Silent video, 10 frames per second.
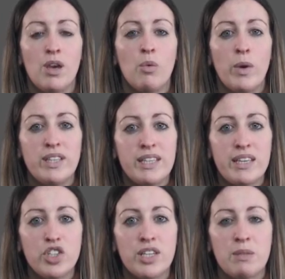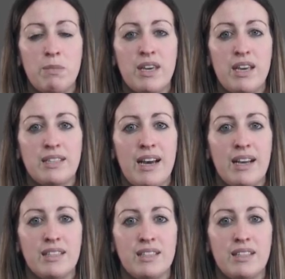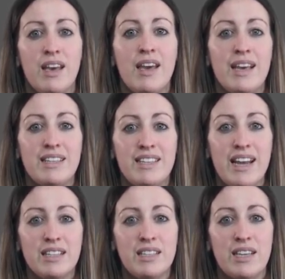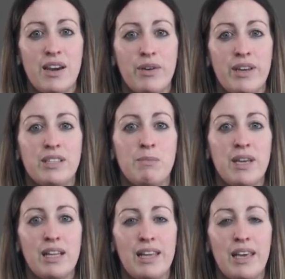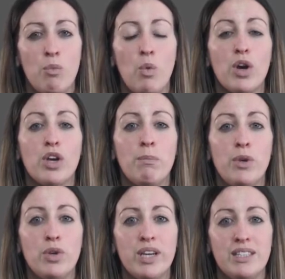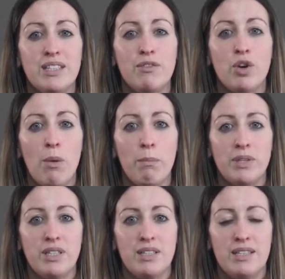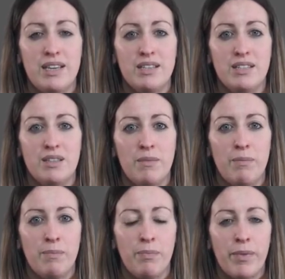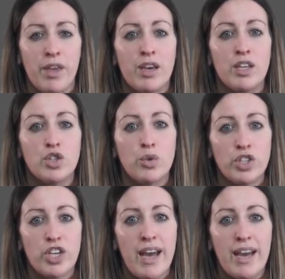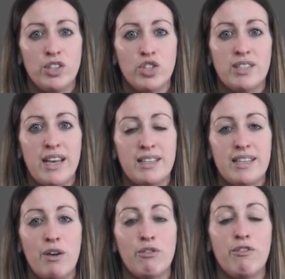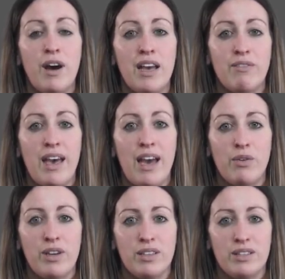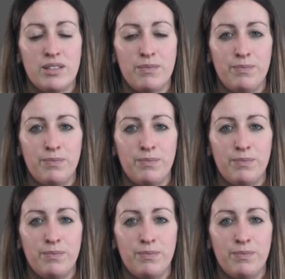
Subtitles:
When teaching speaking tasks, it's necessary to be clear what communicative competence is. Tricia Hedge sets out 5 areas.